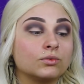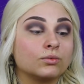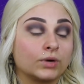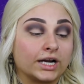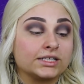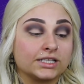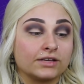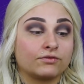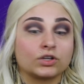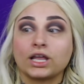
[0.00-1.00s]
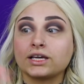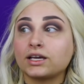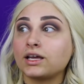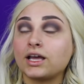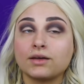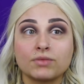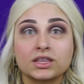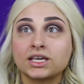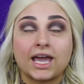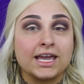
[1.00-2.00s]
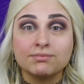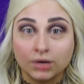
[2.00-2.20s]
when I did it for like, I think 8